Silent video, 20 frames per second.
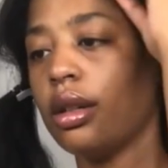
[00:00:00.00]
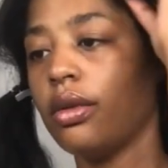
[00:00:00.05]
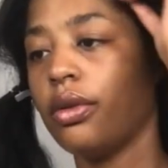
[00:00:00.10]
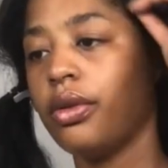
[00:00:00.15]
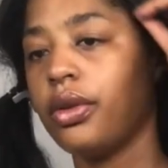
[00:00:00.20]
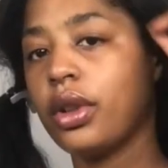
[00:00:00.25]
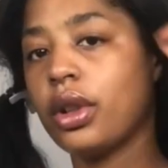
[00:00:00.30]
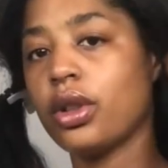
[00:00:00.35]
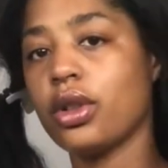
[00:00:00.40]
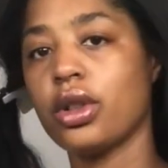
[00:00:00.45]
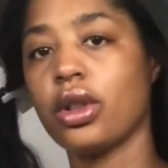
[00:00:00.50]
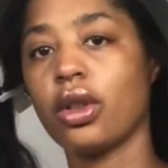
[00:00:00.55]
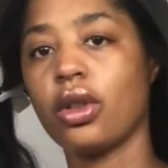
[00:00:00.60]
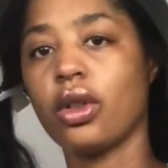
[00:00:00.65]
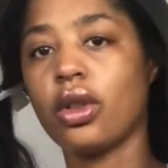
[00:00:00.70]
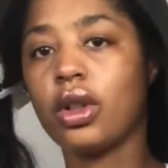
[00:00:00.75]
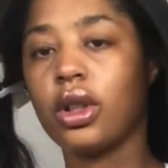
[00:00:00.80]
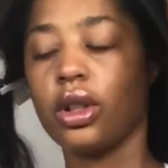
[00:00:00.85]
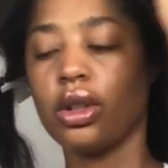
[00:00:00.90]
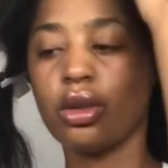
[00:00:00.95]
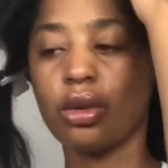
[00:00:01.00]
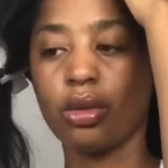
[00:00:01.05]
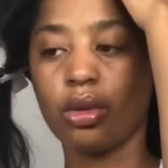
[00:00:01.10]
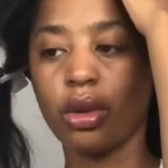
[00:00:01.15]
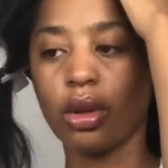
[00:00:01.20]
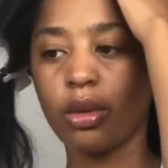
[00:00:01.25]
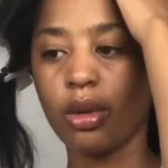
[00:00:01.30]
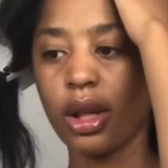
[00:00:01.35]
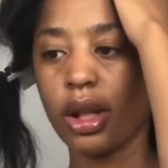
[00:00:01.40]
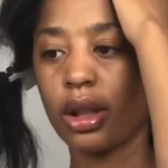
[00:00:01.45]
fillers are going to
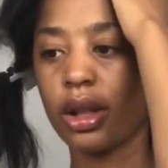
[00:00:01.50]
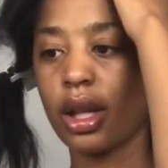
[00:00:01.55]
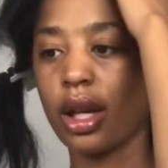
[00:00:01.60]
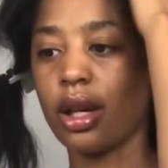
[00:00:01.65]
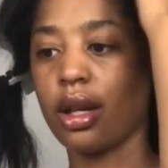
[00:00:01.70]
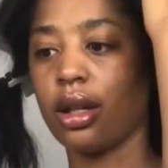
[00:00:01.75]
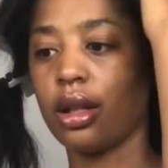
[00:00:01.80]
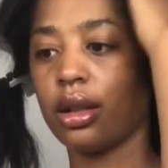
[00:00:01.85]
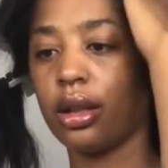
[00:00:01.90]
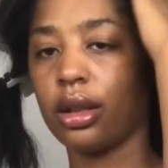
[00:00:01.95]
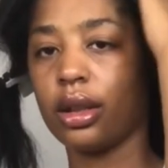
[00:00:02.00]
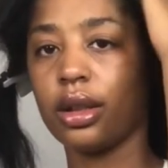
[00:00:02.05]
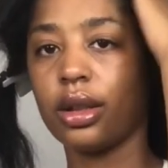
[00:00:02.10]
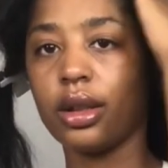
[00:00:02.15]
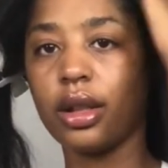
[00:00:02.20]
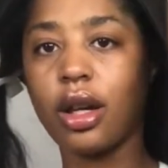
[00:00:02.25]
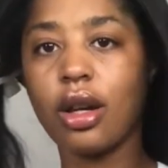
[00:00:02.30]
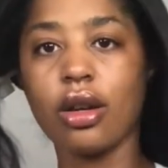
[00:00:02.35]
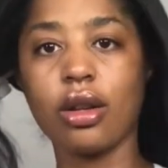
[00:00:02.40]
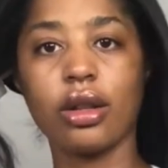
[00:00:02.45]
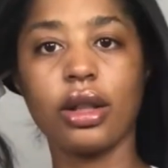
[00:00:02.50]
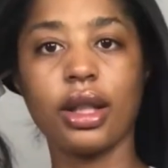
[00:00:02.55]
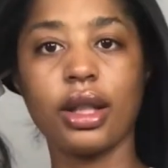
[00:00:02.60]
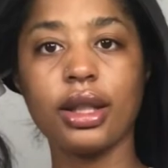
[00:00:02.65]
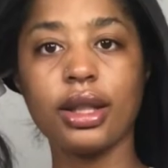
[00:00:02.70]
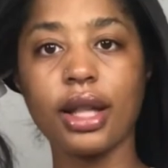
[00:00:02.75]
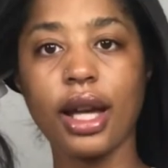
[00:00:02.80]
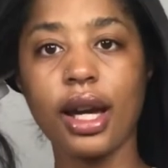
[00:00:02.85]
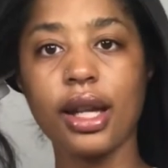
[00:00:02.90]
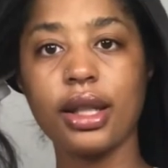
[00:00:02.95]
correct that. So
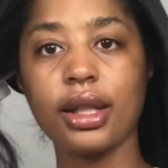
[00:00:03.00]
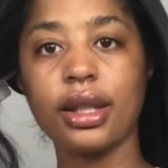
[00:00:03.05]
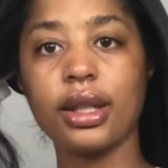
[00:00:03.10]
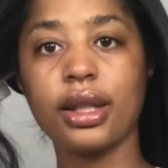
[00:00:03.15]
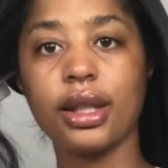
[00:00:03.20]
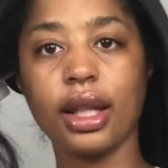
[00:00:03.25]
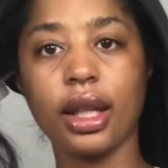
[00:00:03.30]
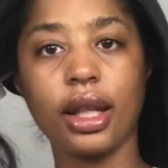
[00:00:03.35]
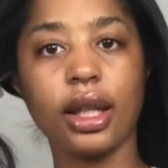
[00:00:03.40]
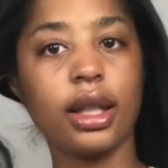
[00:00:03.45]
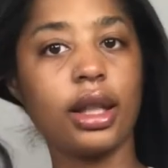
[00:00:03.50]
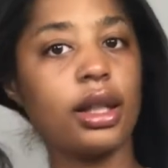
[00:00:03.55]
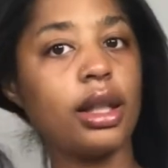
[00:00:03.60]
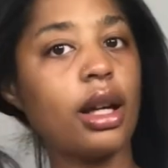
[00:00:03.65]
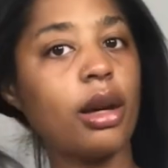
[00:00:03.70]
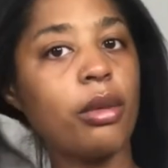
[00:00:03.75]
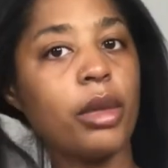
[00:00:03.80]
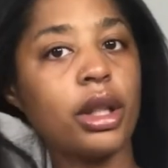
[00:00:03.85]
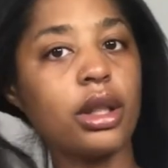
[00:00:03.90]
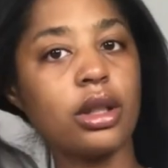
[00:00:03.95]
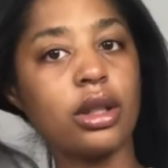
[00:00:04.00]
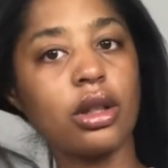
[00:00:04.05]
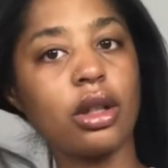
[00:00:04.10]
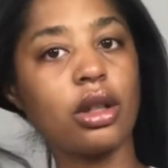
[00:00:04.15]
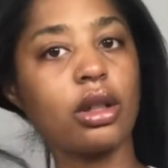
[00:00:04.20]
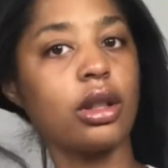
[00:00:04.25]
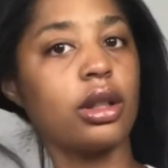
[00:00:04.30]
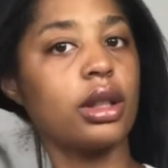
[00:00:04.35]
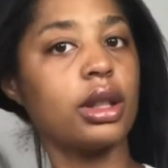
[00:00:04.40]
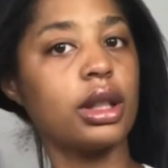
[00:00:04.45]
this side is done. I'm about to
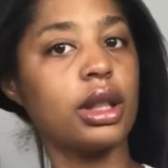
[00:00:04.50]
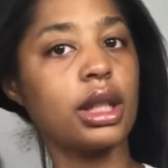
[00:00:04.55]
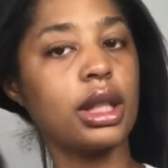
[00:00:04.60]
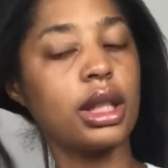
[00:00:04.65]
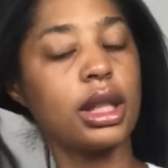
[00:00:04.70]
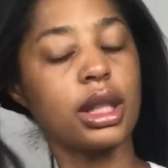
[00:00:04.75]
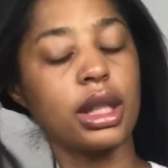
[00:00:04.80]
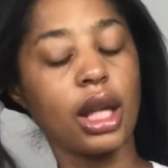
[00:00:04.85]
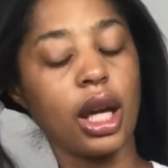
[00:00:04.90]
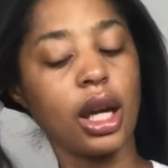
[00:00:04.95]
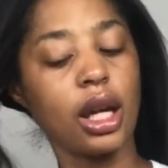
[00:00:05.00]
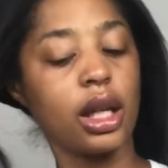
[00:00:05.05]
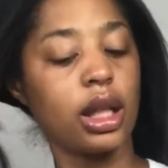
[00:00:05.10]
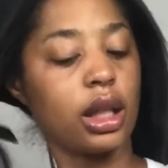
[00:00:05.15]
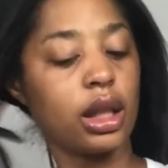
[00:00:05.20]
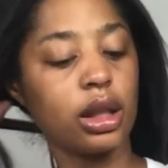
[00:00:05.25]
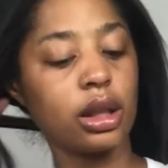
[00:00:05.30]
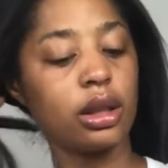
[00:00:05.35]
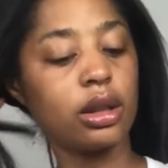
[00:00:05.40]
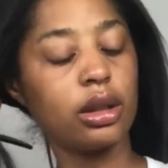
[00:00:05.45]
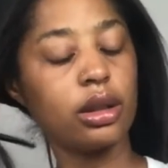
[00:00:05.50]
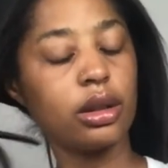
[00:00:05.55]
start on this side.